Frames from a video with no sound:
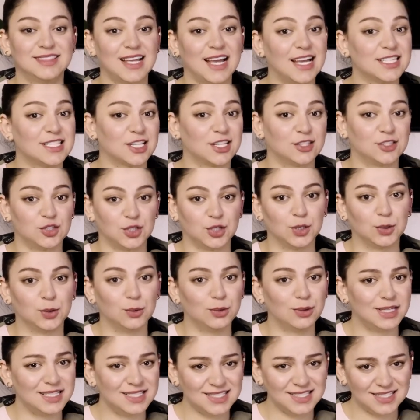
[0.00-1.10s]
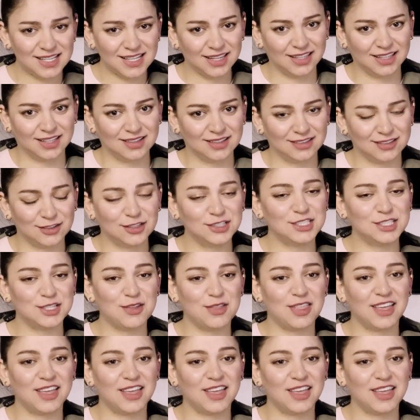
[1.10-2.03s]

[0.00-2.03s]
task 2 is silly, don't you